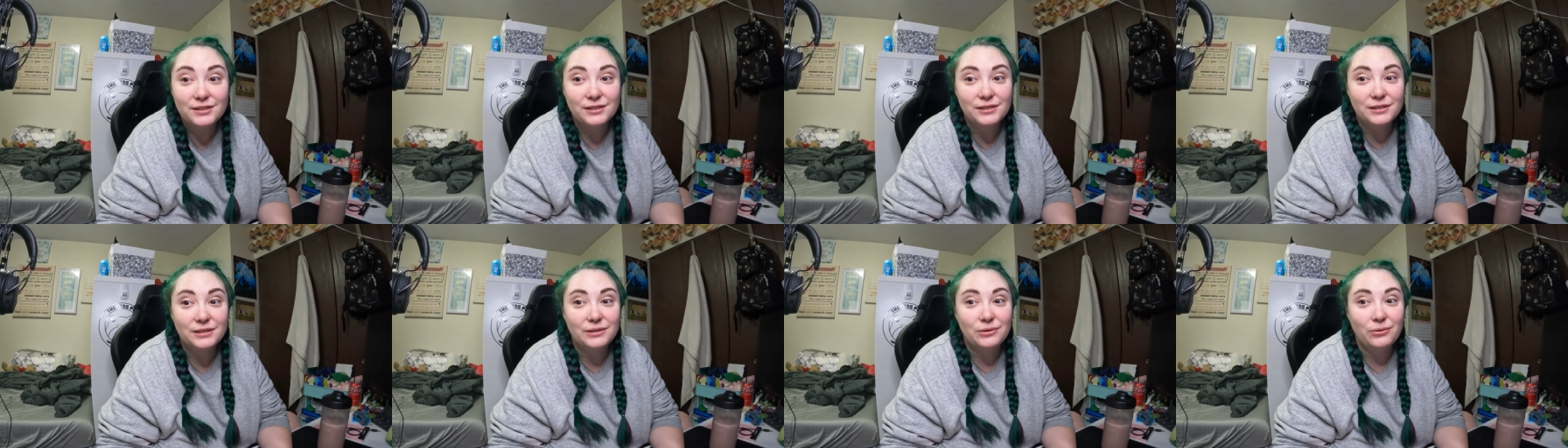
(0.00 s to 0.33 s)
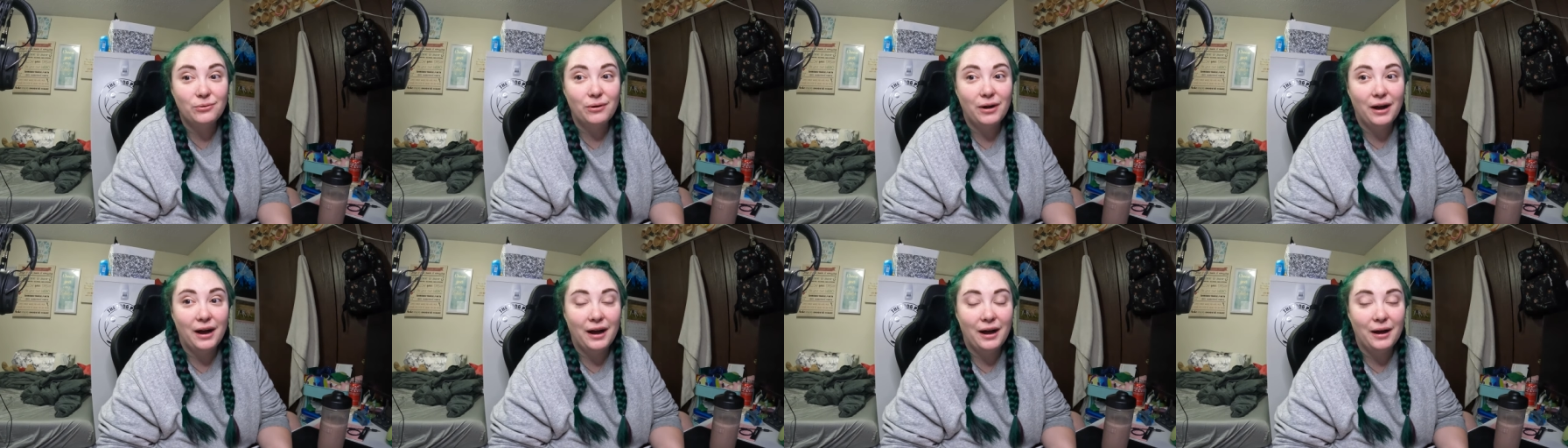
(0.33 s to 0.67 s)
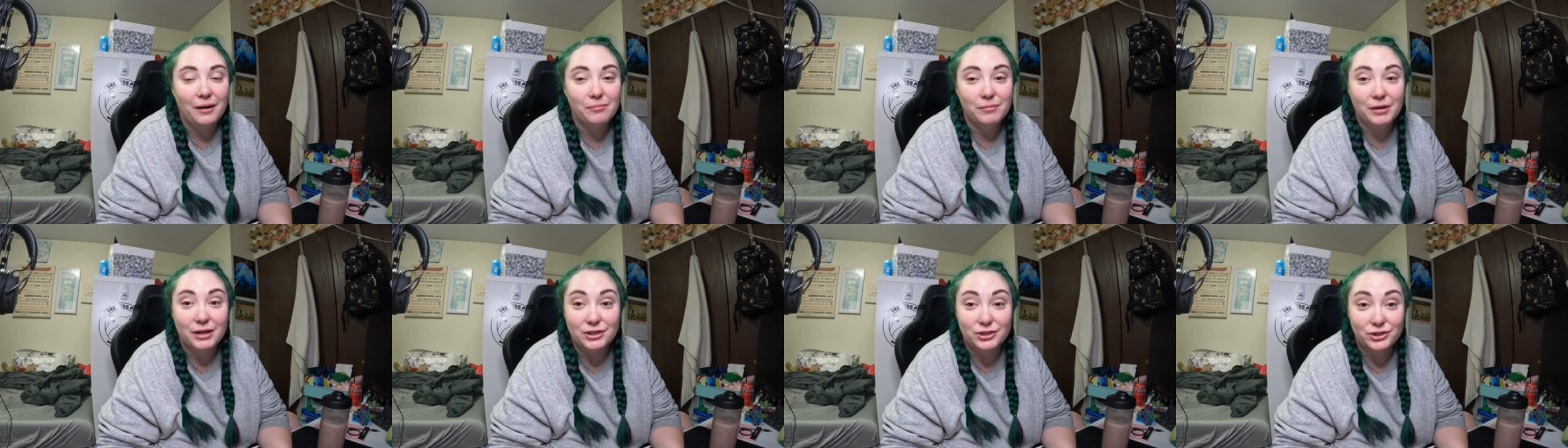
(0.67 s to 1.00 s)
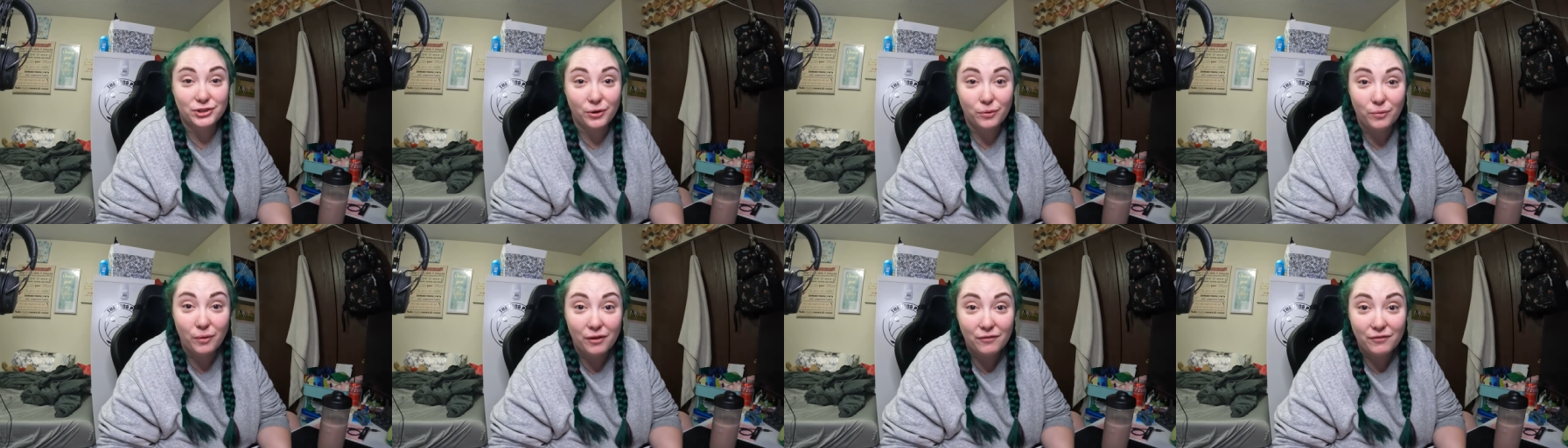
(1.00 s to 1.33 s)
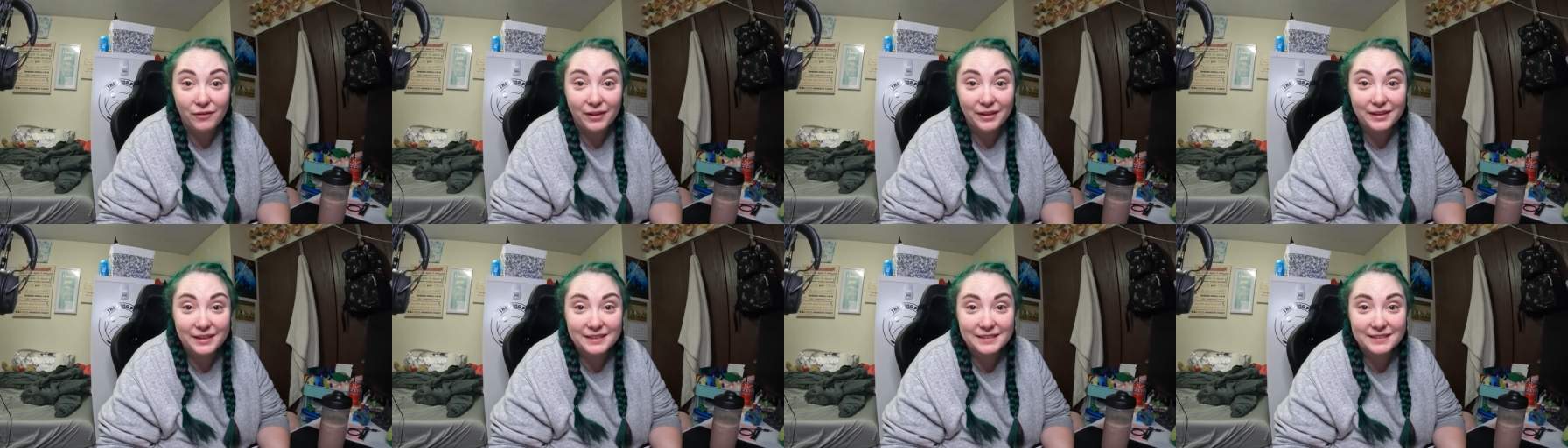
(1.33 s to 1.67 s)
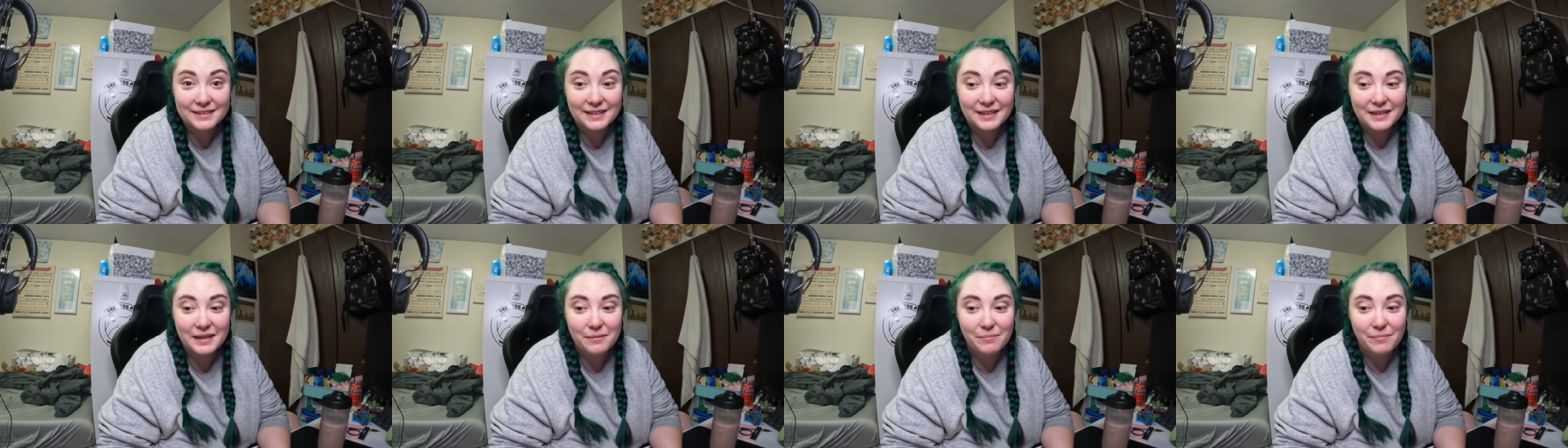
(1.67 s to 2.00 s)
to um, a show while falling
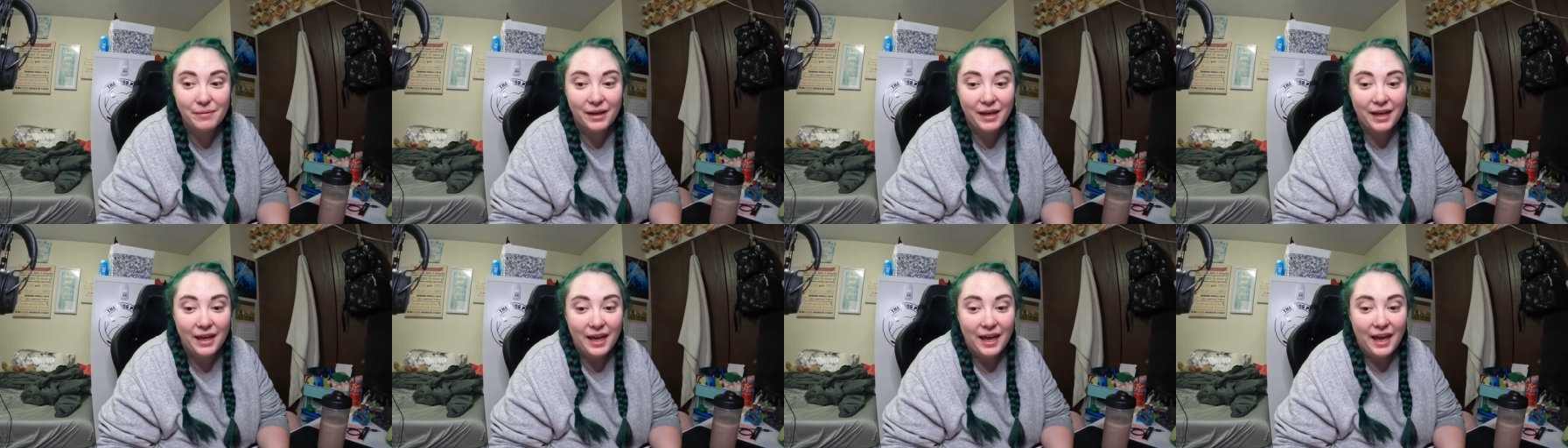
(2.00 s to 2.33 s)
asleep